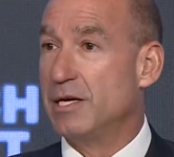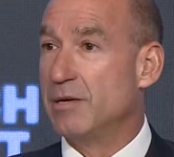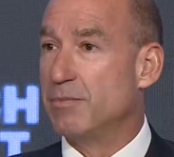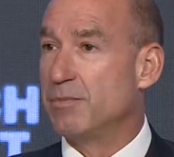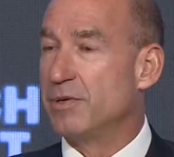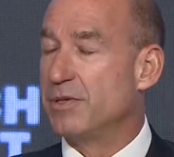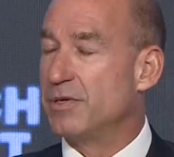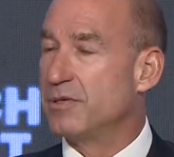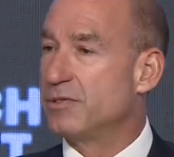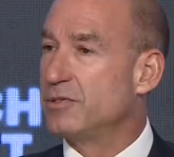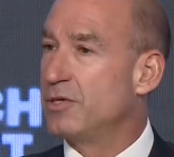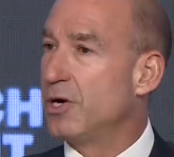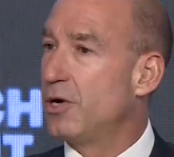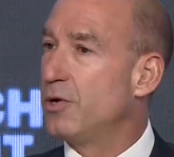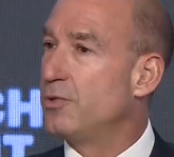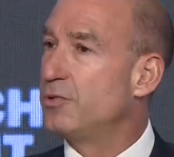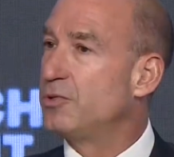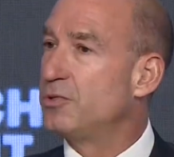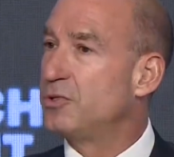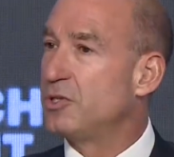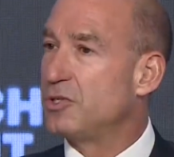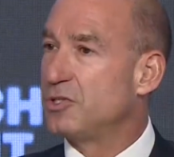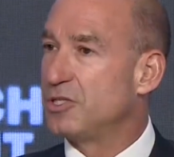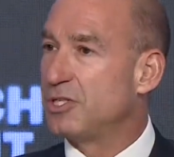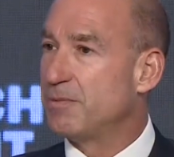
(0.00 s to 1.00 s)
but there's no
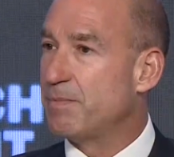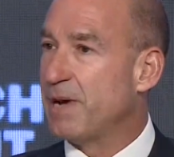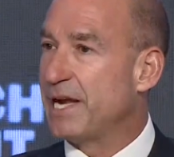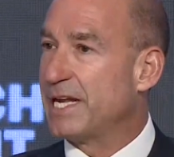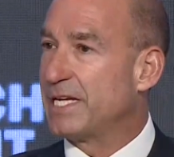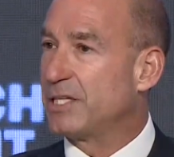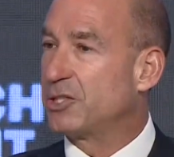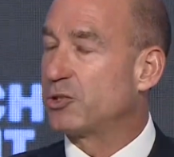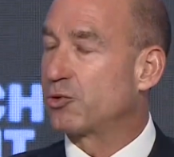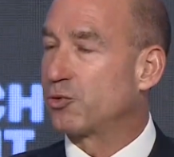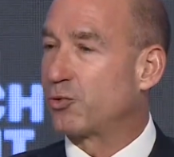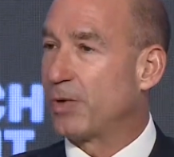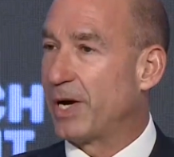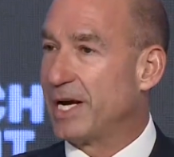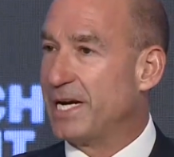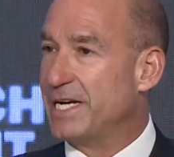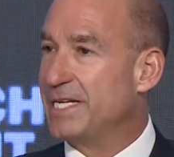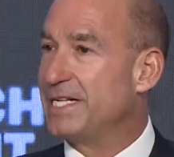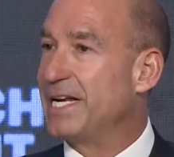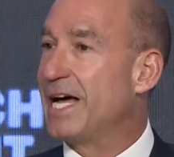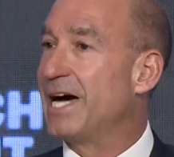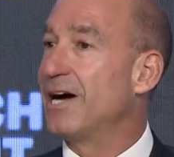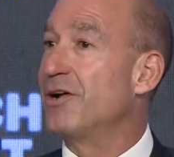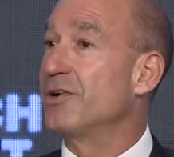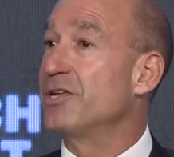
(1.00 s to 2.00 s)
systematic trade
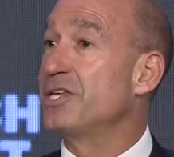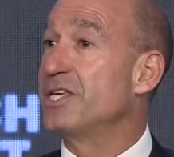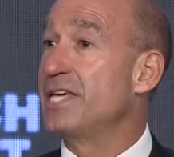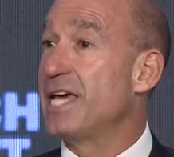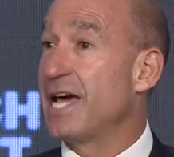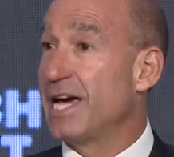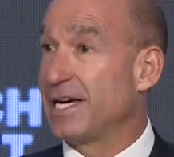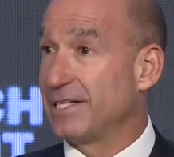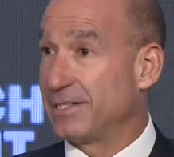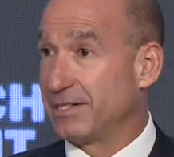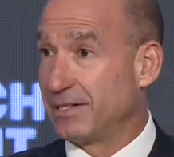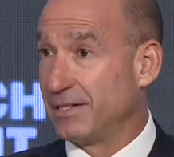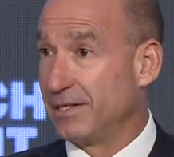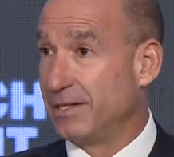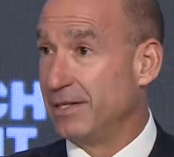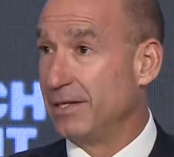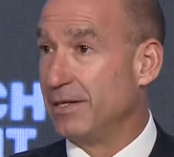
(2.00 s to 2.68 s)
down yet.